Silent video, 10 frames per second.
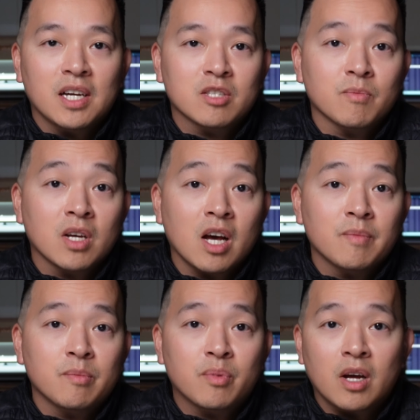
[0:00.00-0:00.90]
some
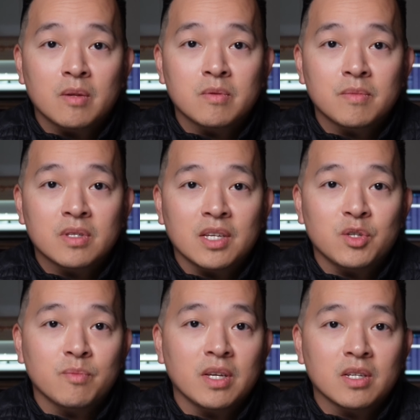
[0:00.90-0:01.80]
common problems that
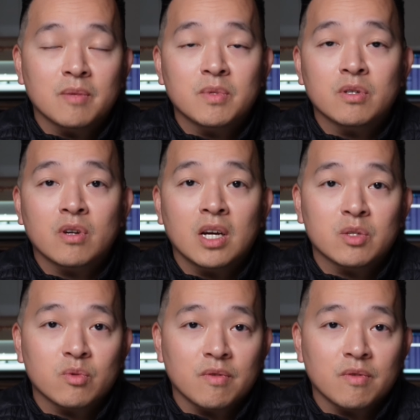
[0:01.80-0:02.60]
you may come across